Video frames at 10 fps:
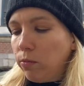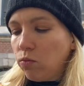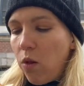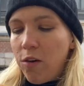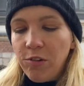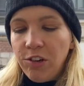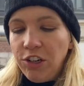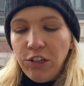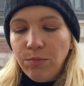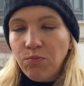I don't get
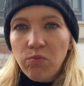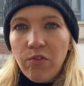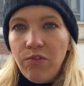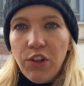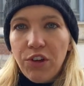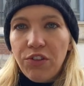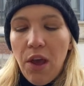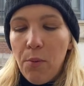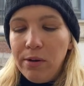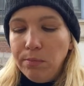any on that
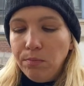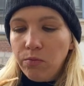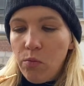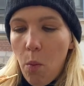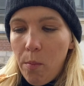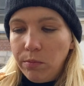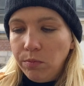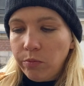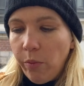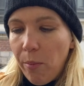one.
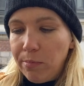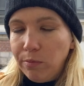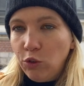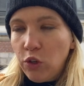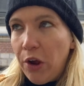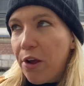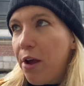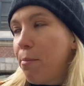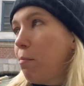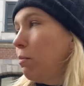Let me try
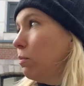again.